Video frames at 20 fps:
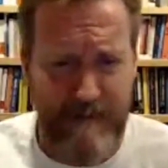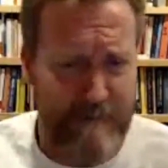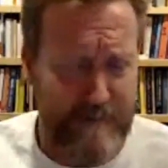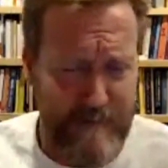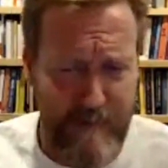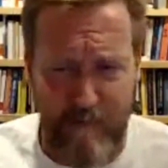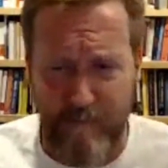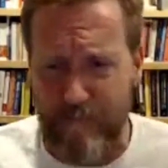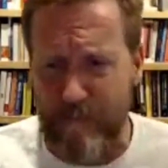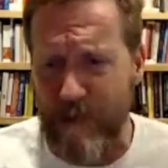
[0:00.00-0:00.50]

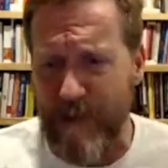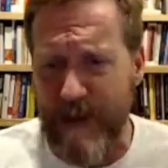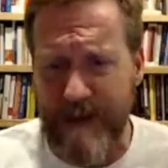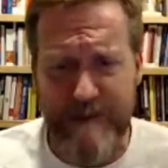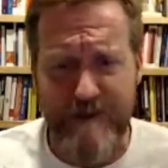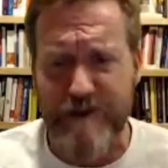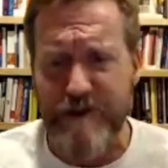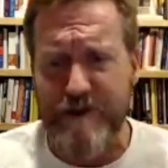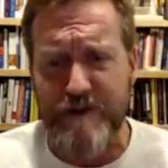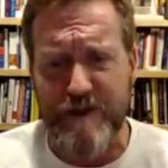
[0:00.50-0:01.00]
there's no
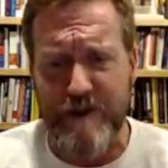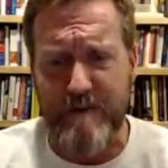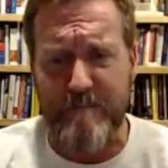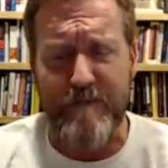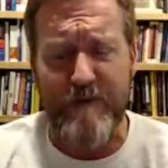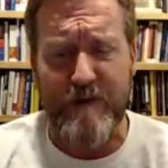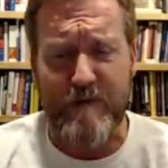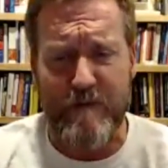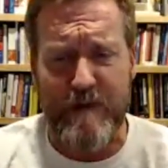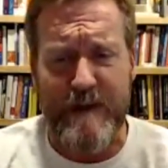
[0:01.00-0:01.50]

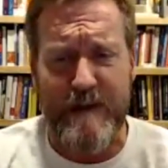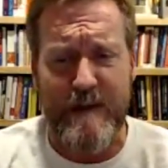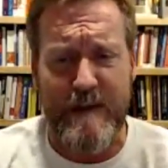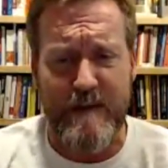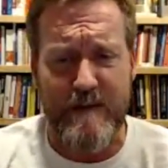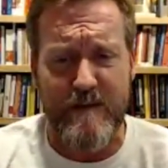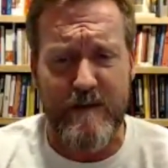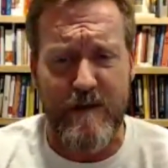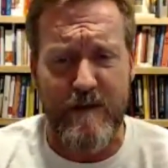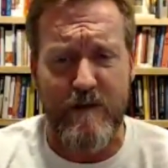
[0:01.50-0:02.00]
relationship between
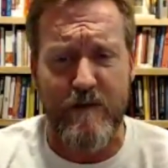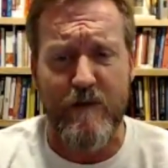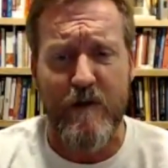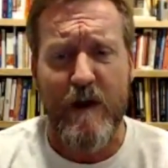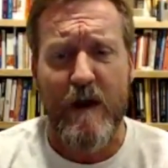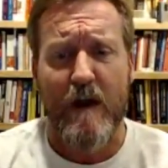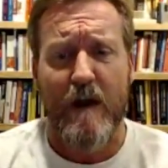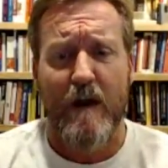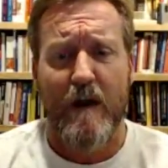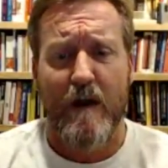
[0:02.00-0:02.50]
these two.
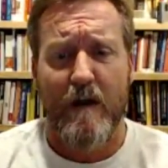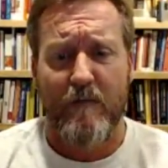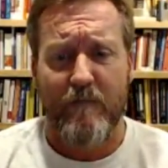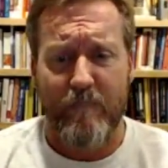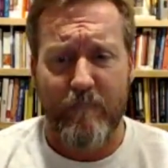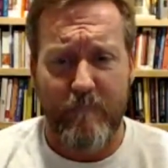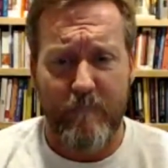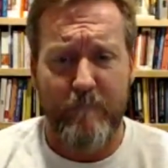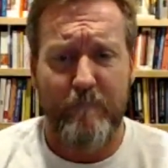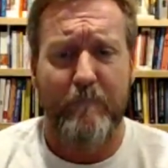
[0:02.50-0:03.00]

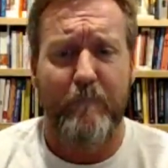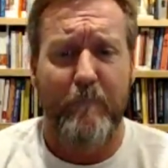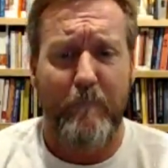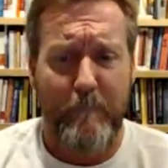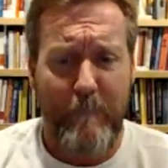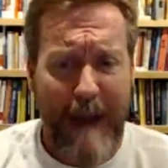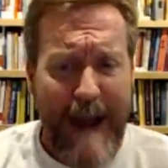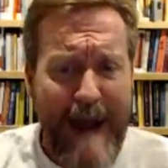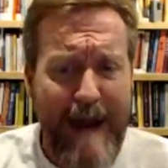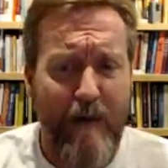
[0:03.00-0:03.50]

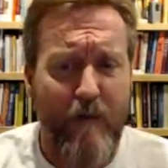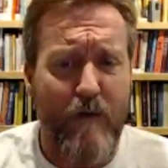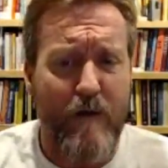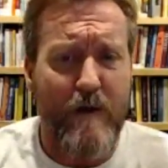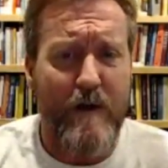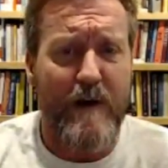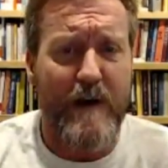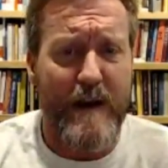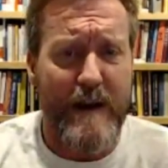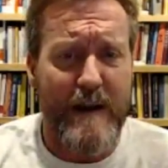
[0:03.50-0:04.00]

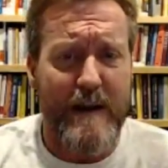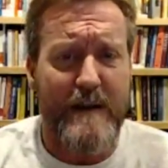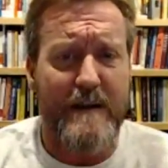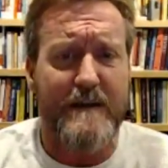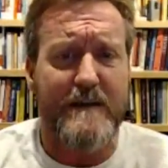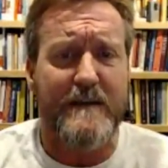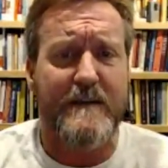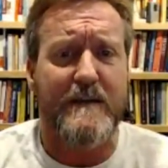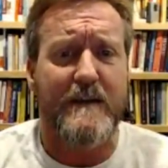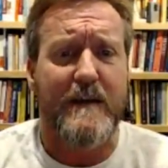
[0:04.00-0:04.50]
Power
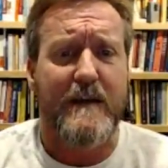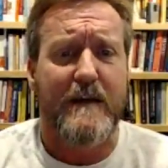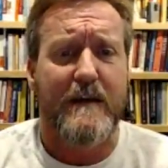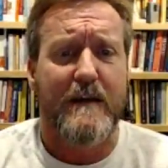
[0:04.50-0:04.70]
is